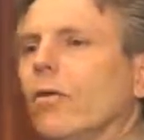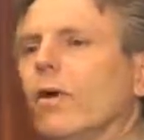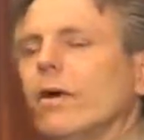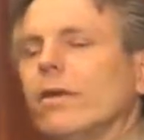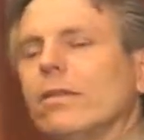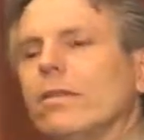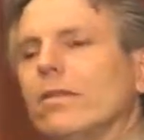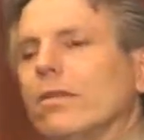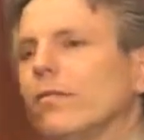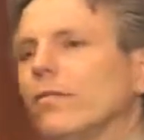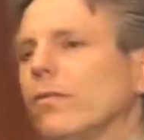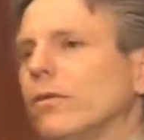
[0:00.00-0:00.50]

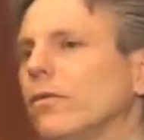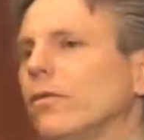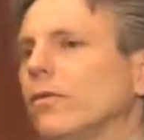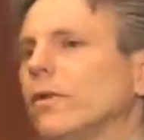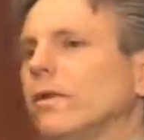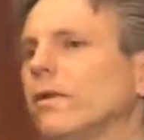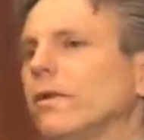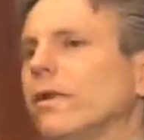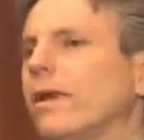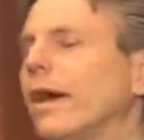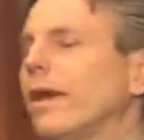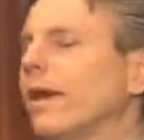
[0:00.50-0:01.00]
once he flew
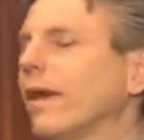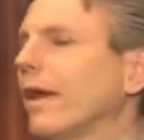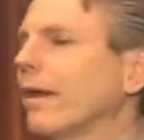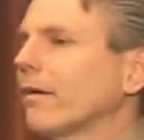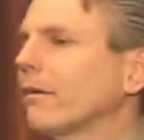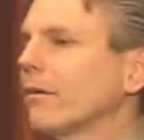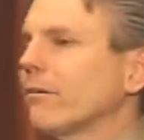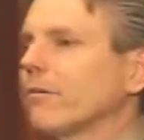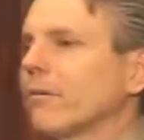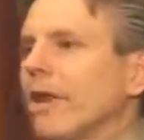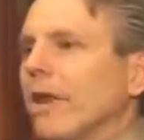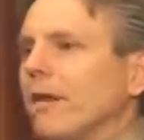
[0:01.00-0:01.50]
into that
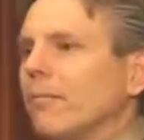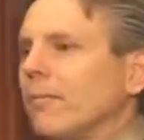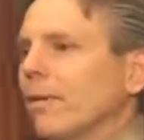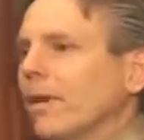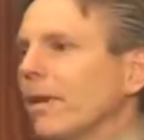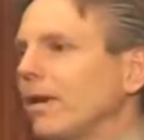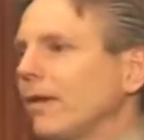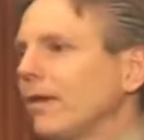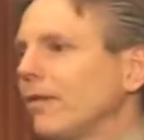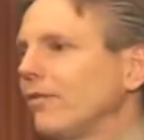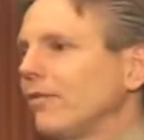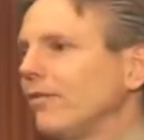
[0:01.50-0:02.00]
angry
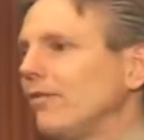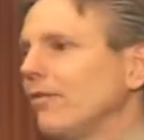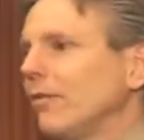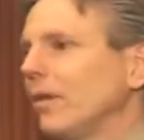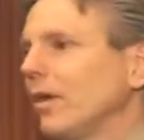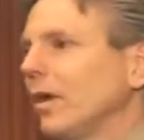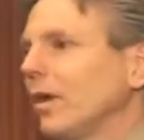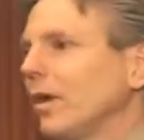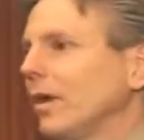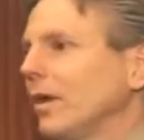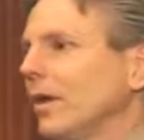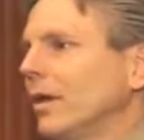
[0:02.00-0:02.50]
rampage,
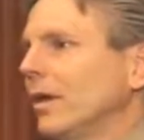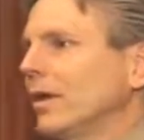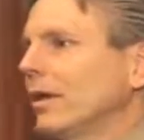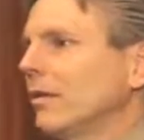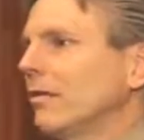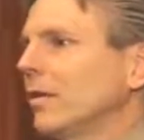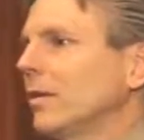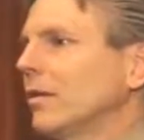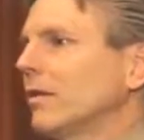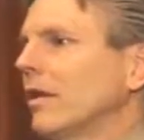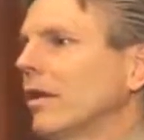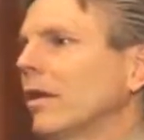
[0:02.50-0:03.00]
it
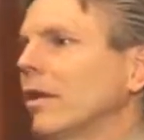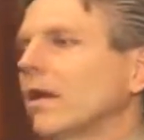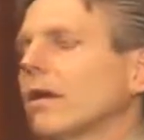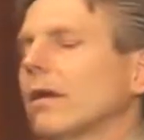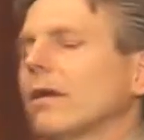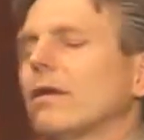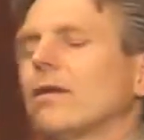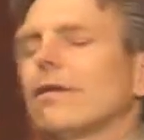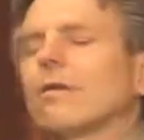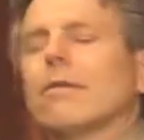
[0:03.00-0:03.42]
would take,